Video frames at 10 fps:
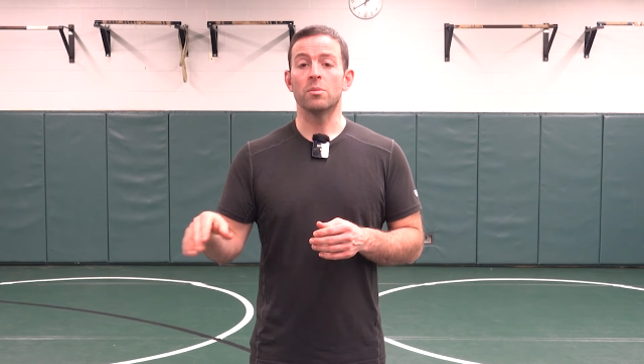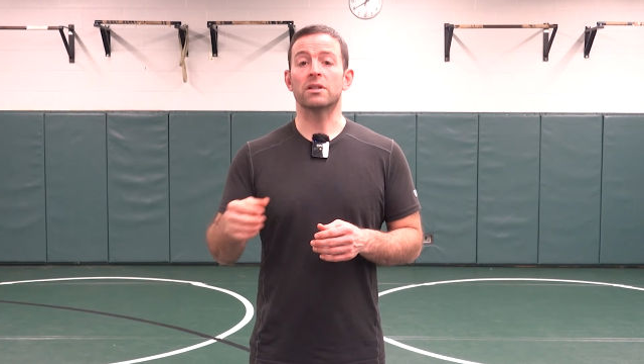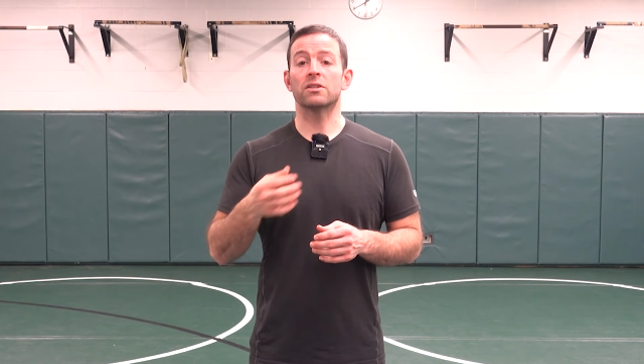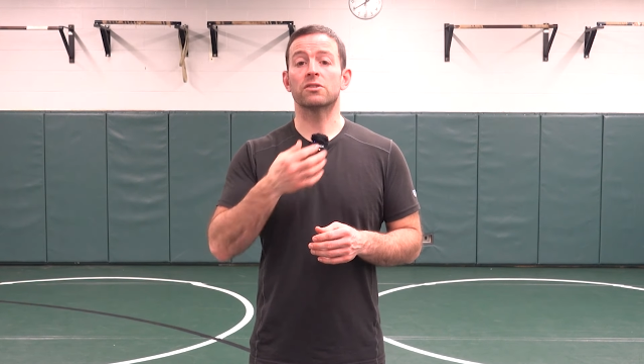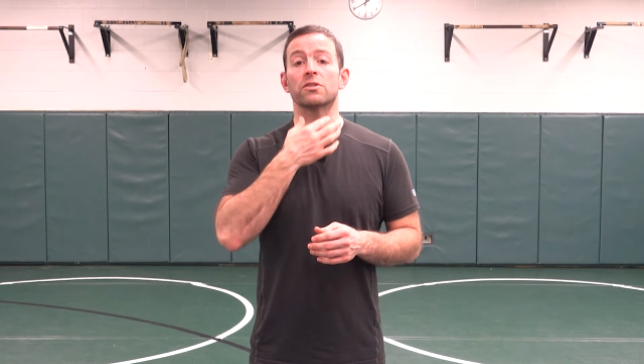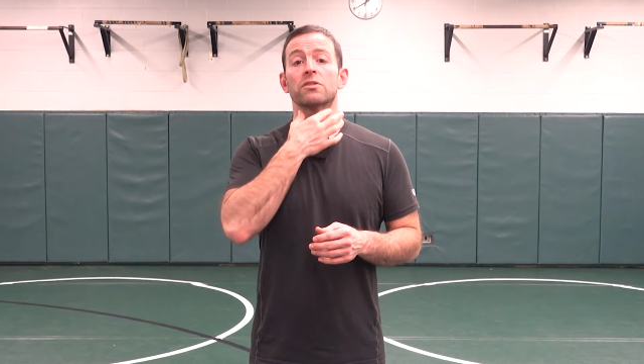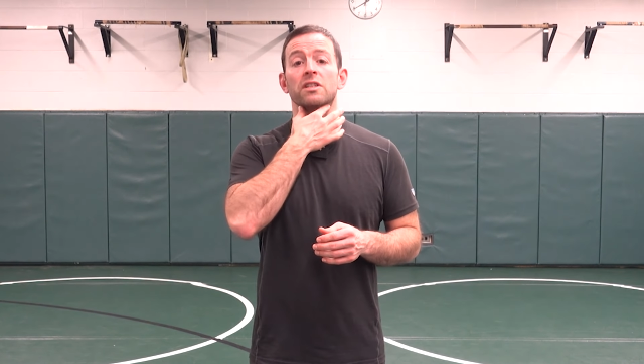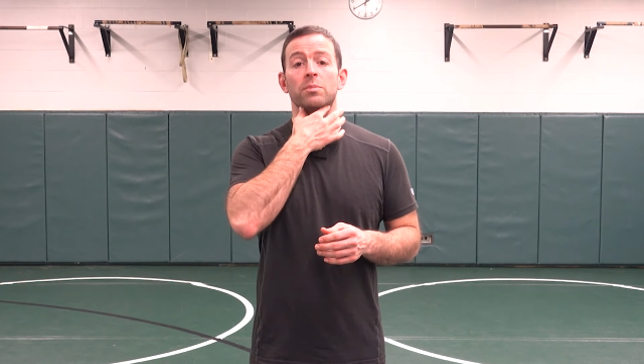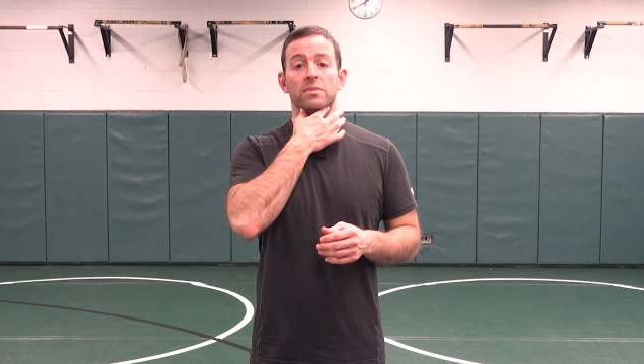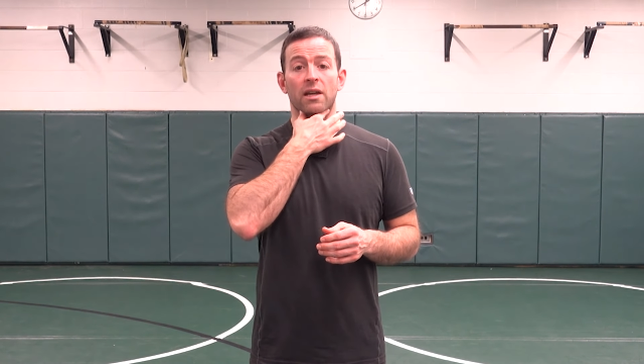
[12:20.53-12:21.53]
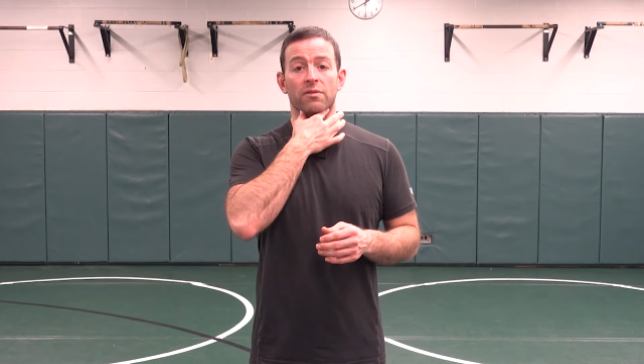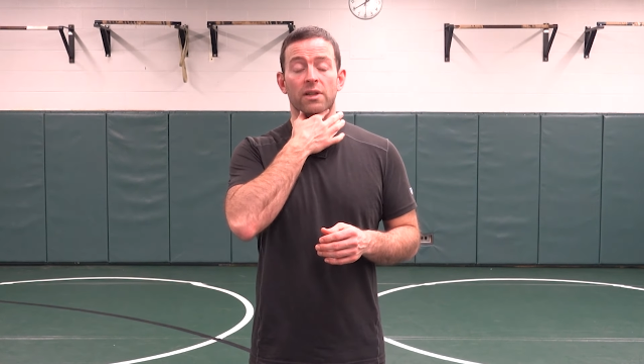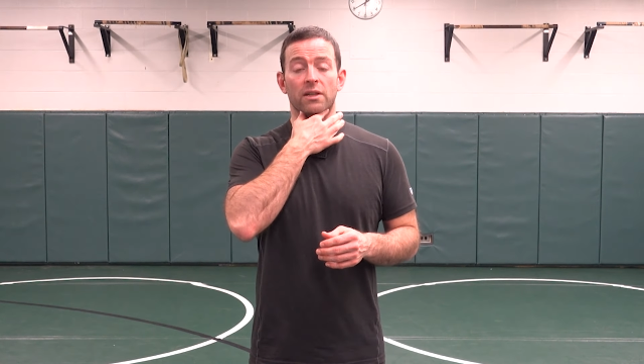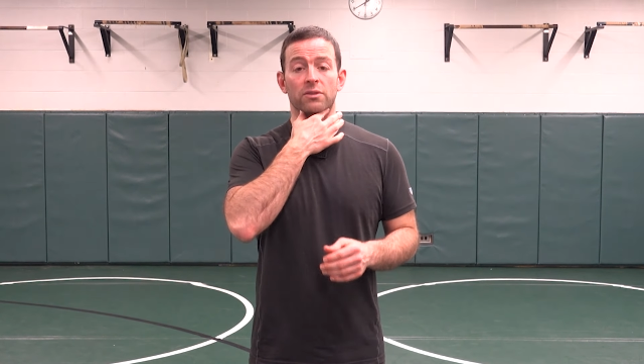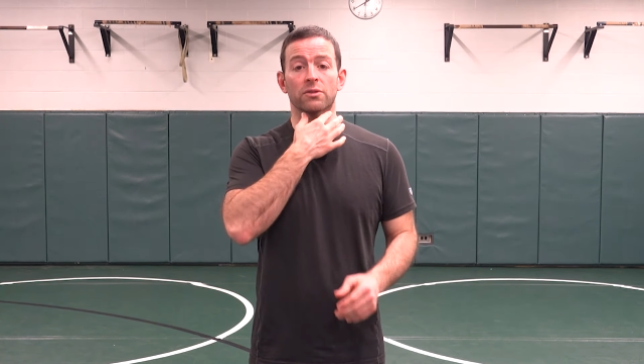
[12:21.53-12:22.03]
because your deep neck
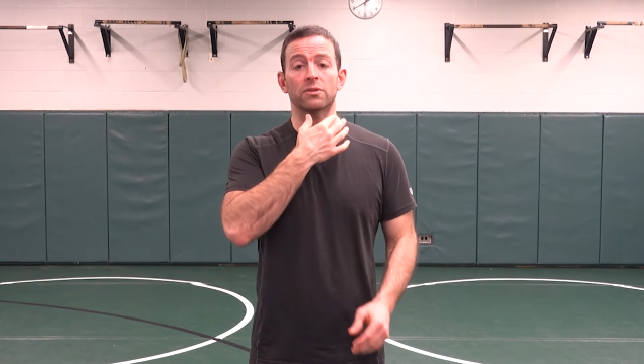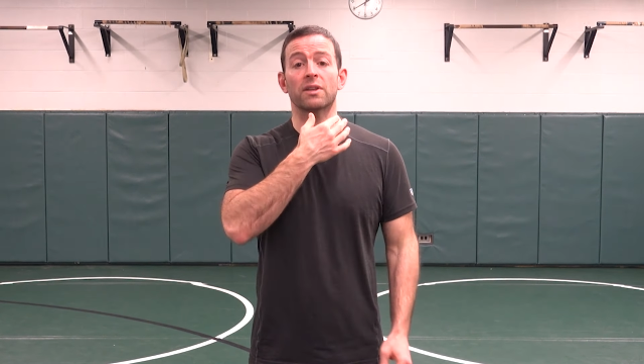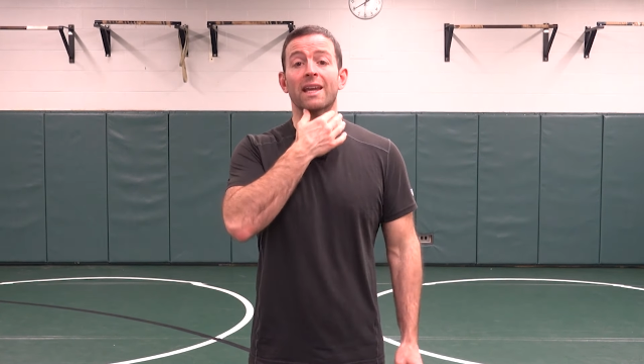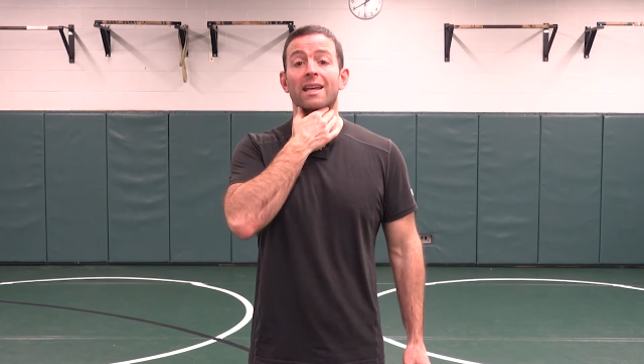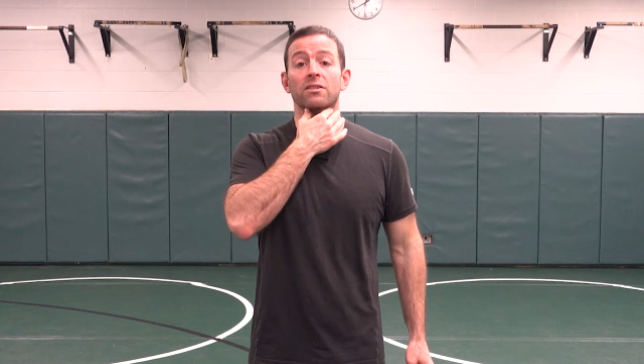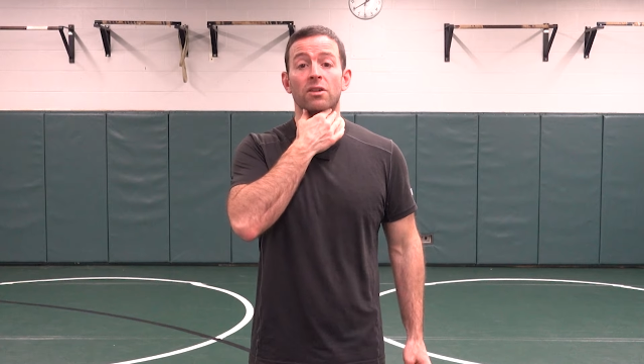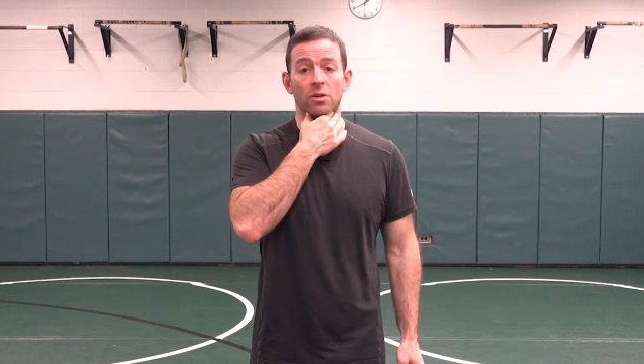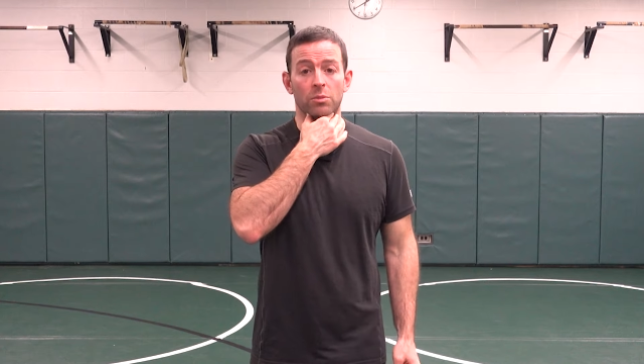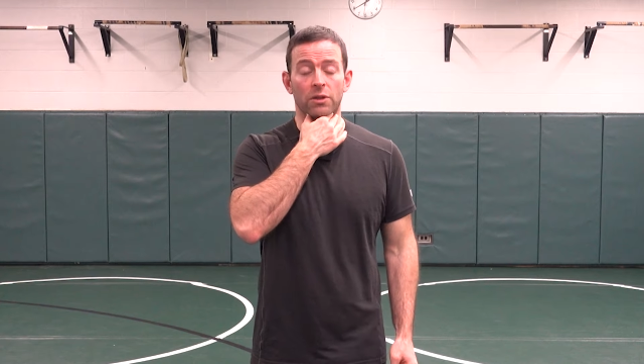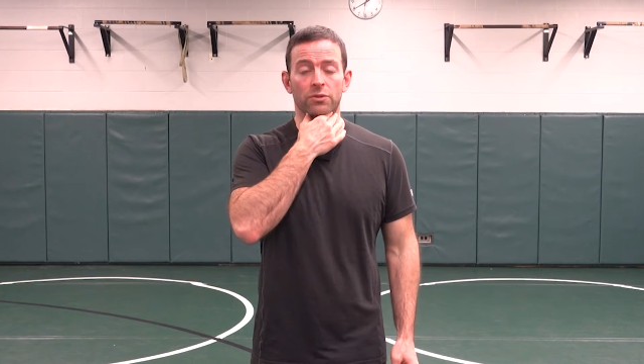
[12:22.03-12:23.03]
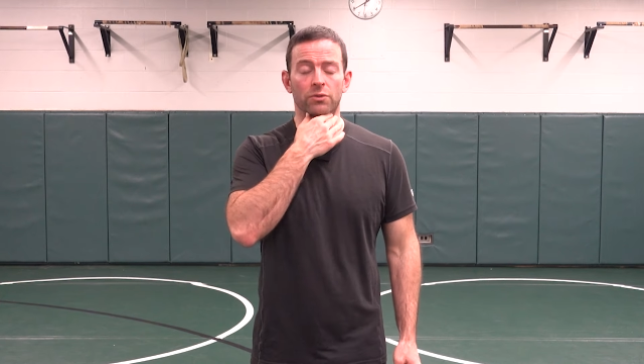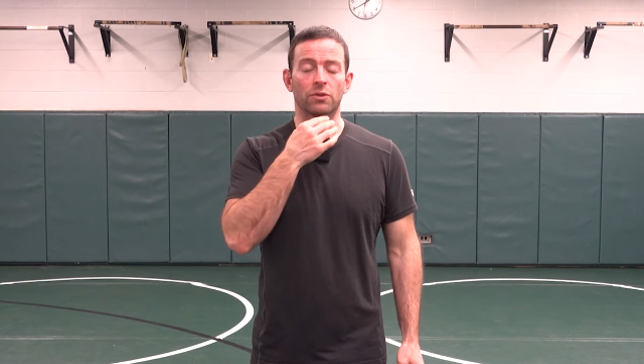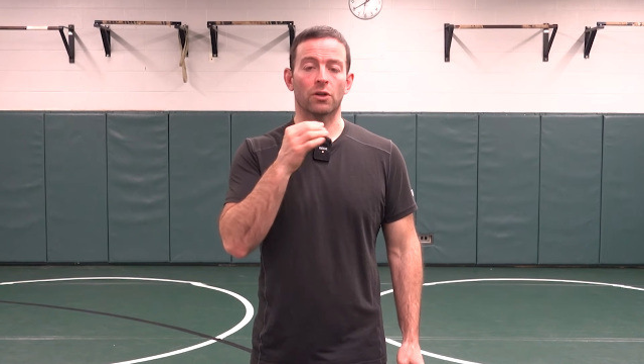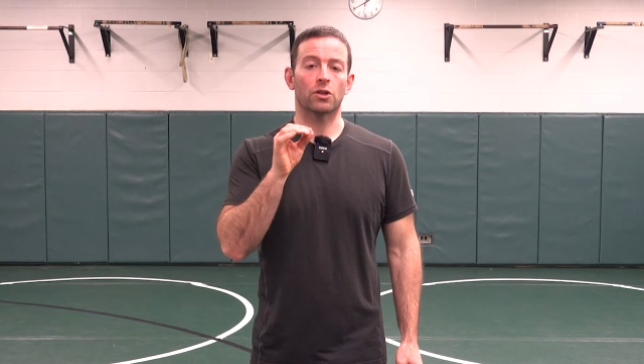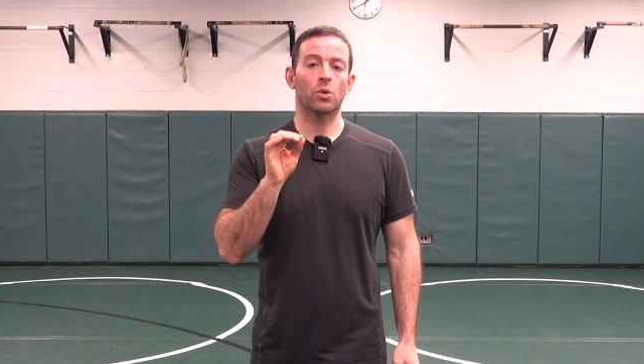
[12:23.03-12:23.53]
flexors and tongue muscles
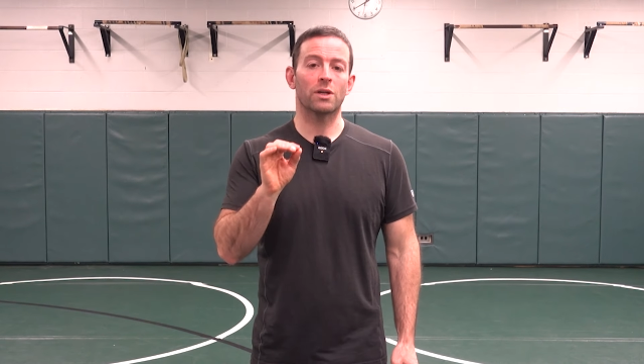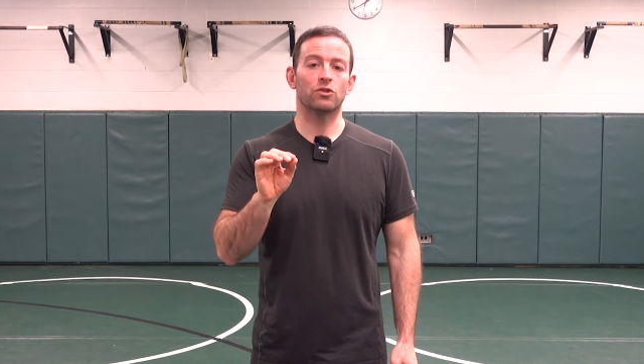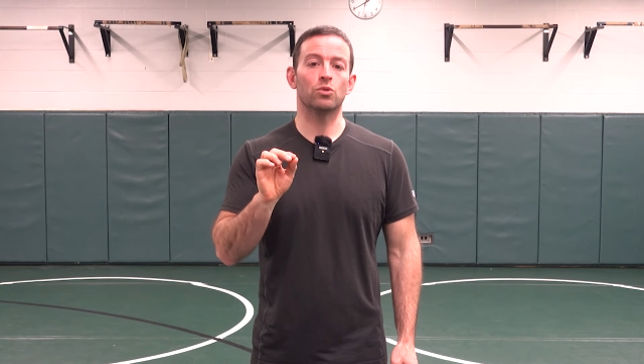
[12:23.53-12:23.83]
are going